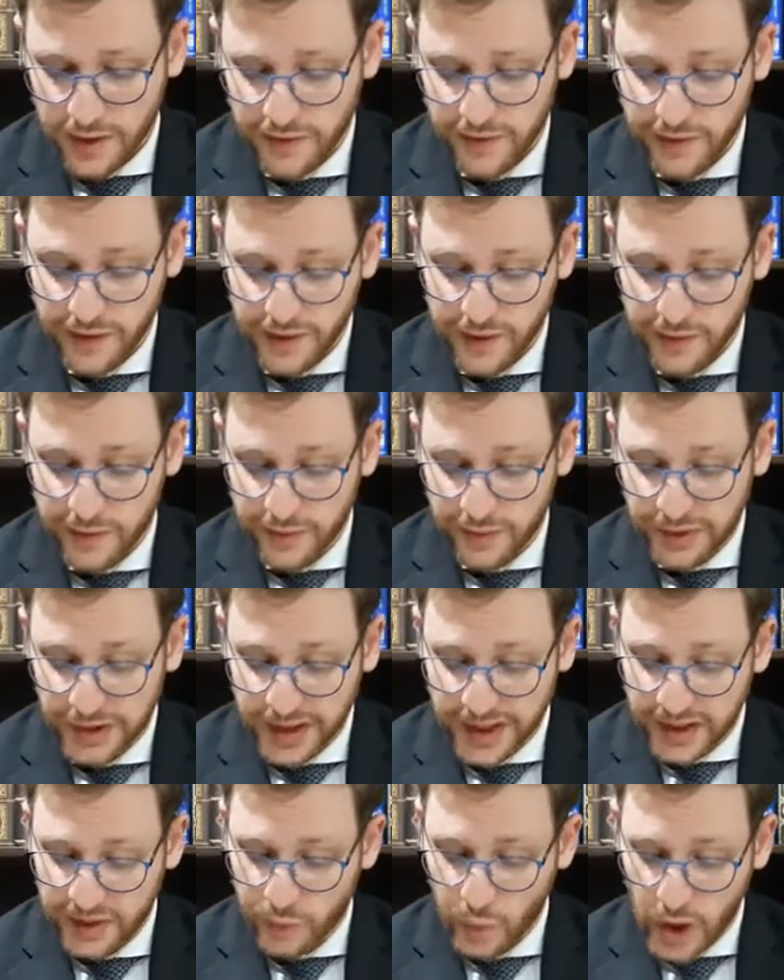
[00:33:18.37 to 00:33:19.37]
The
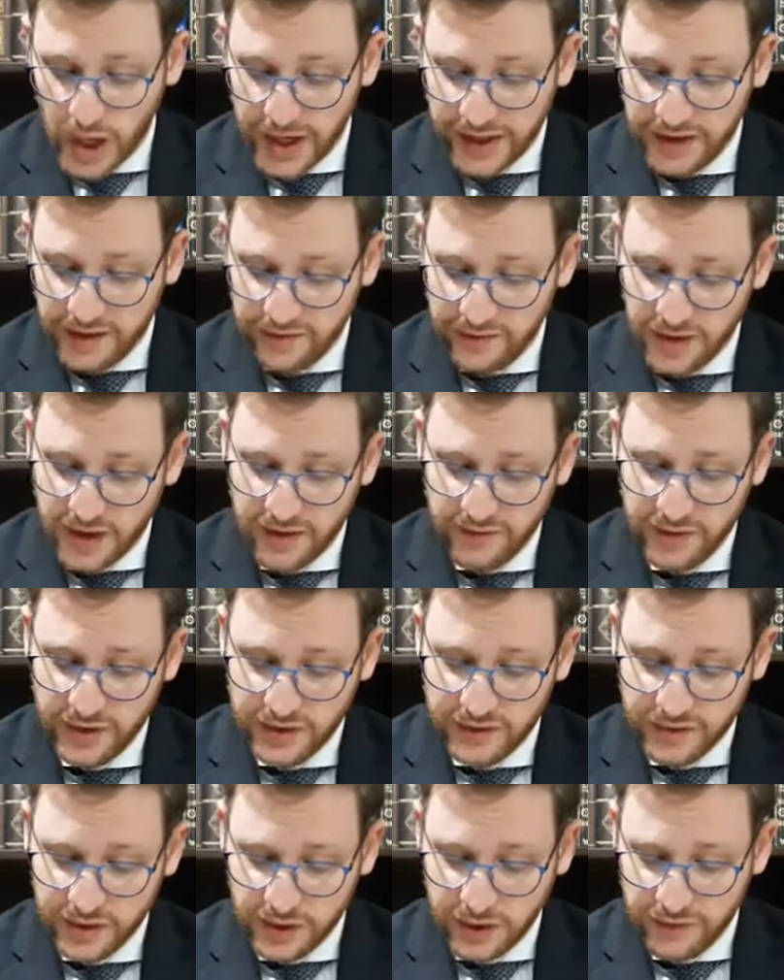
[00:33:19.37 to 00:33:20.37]
plain wine of the
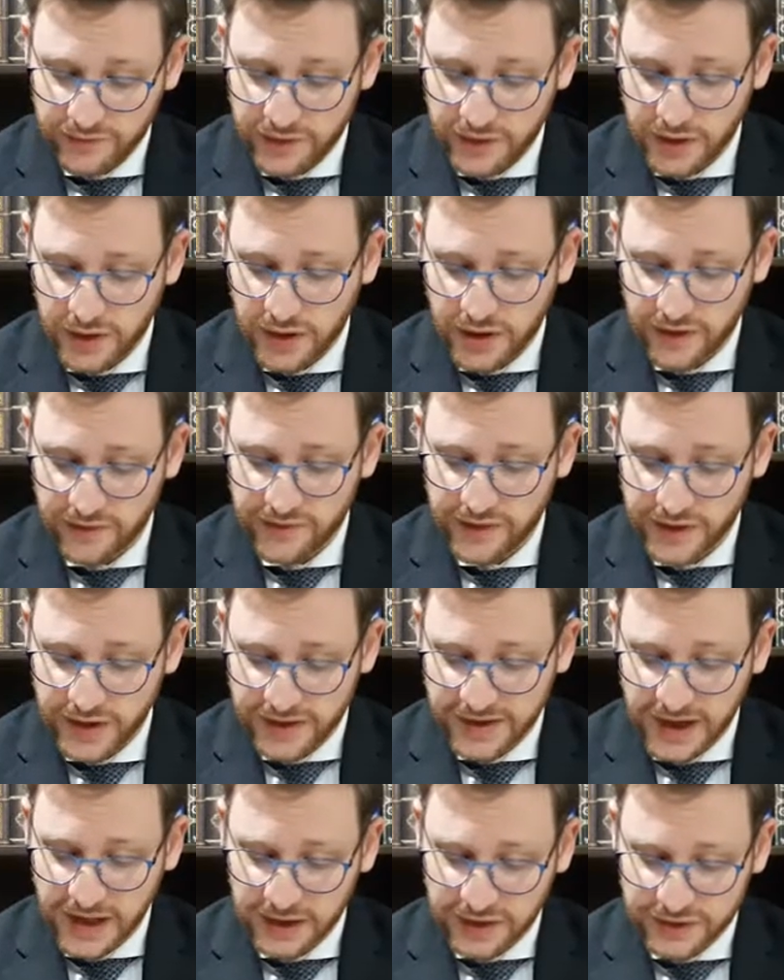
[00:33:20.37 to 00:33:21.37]

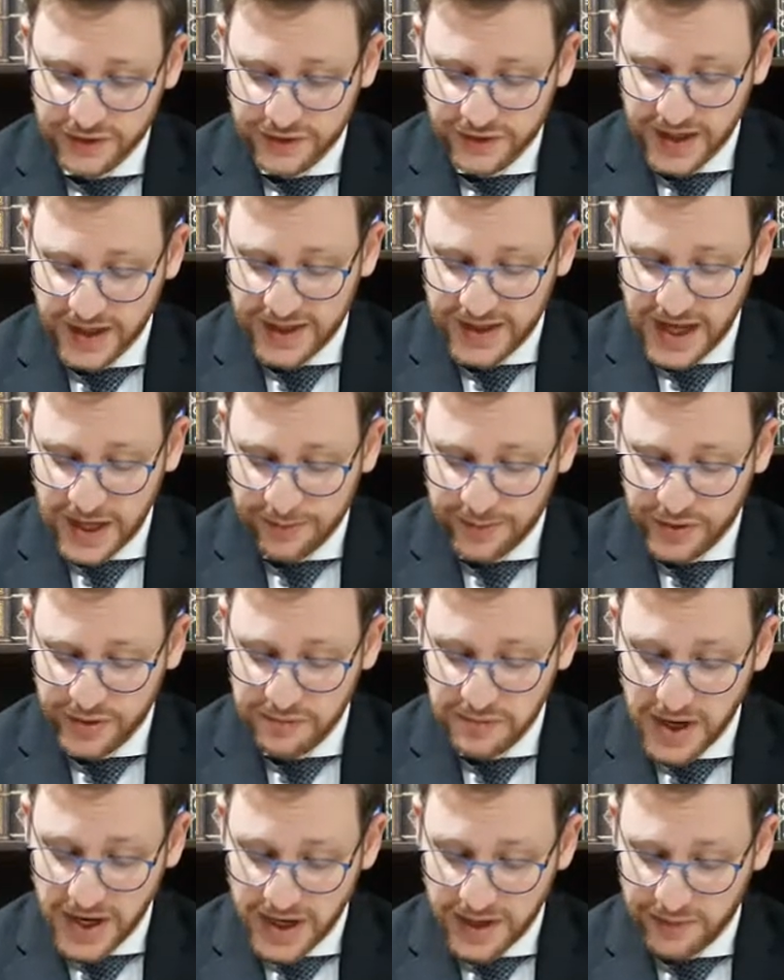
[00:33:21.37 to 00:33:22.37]
idolaters had not
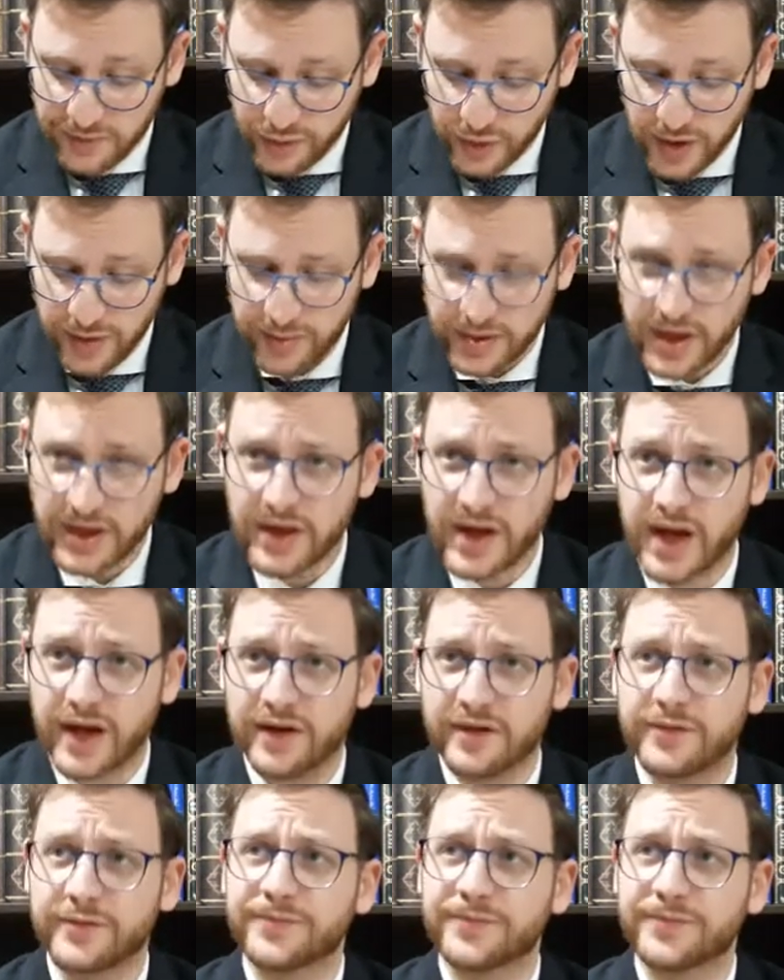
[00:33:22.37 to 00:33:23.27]
been made prohibited yet.